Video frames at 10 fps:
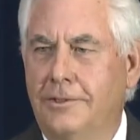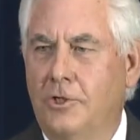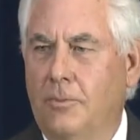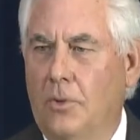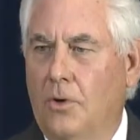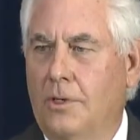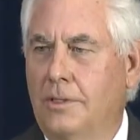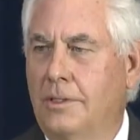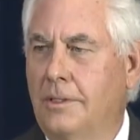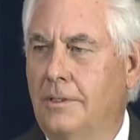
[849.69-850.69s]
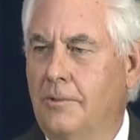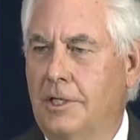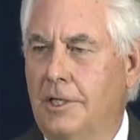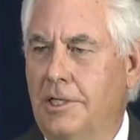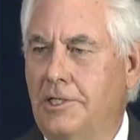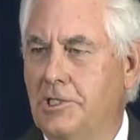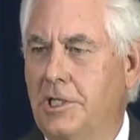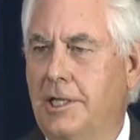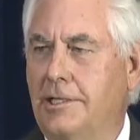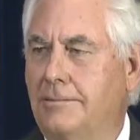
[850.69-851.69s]
You're born with a clean
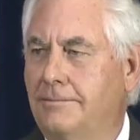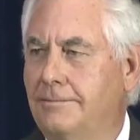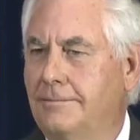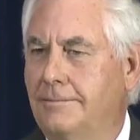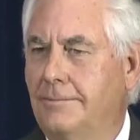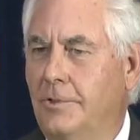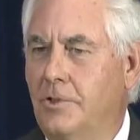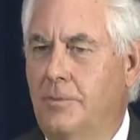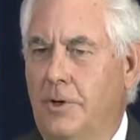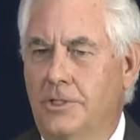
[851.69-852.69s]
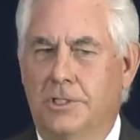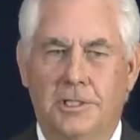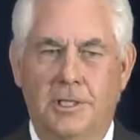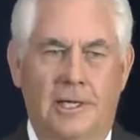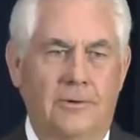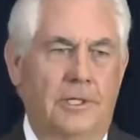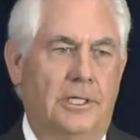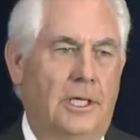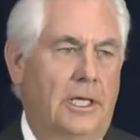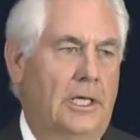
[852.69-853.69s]
slate with your personal integrity.
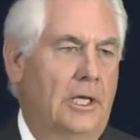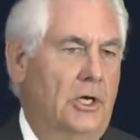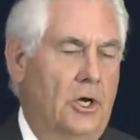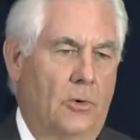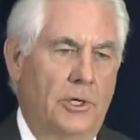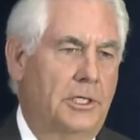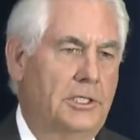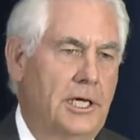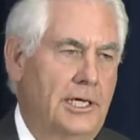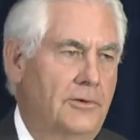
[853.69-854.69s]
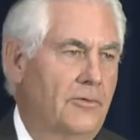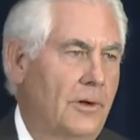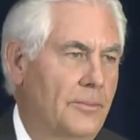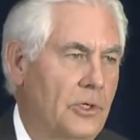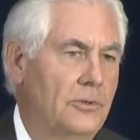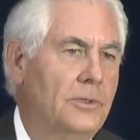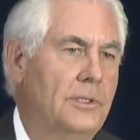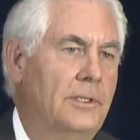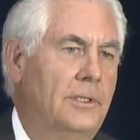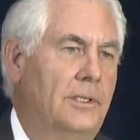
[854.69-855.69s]
No one can take it from you.
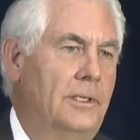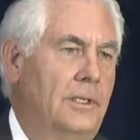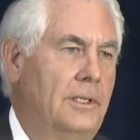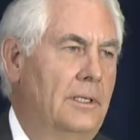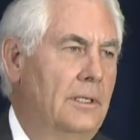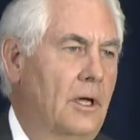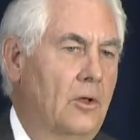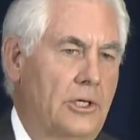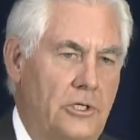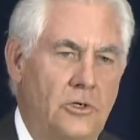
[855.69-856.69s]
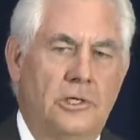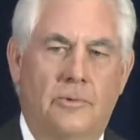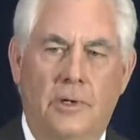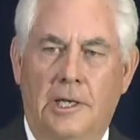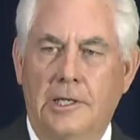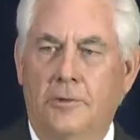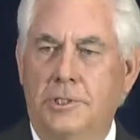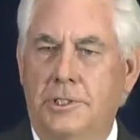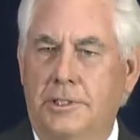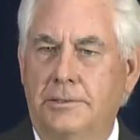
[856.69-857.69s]
Only you can
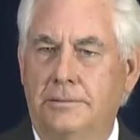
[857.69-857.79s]
relinquish it.